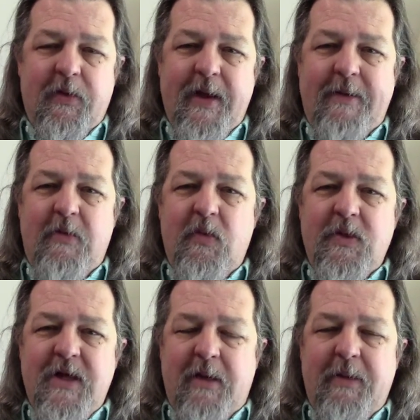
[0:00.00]
That one
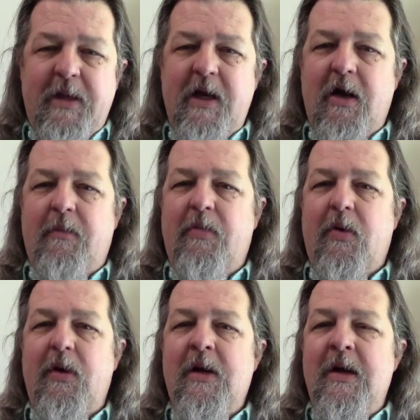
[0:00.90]
was out by the
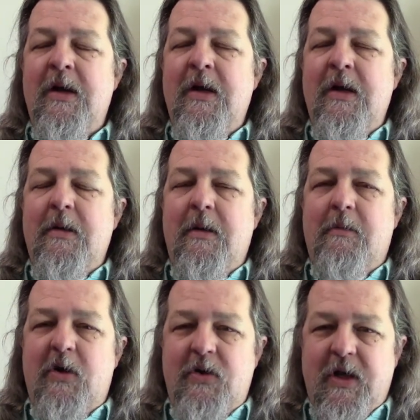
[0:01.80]
airport,
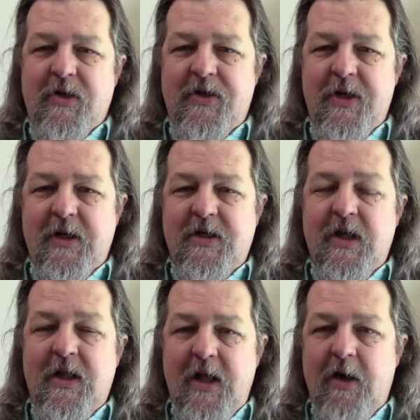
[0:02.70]
Motel 6,
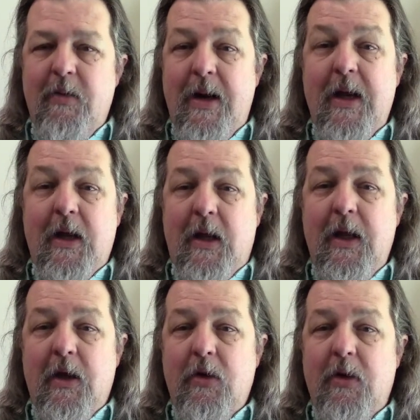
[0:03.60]

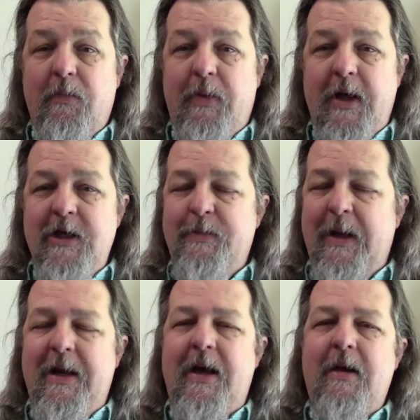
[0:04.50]
theoretically a good place,
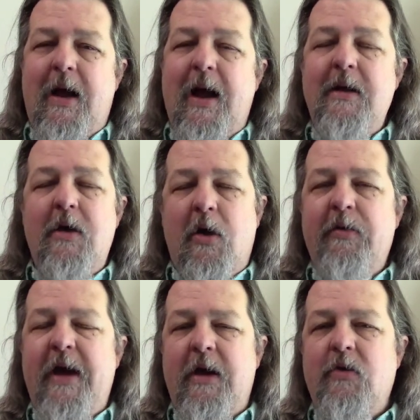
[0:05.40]
but that I know
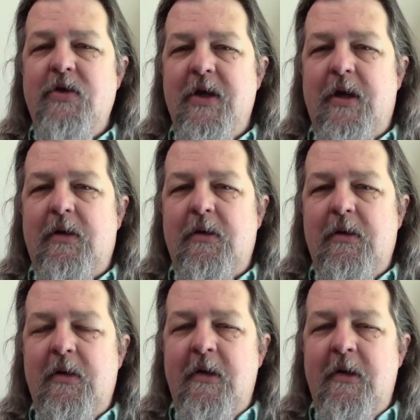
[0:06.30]
that hotel.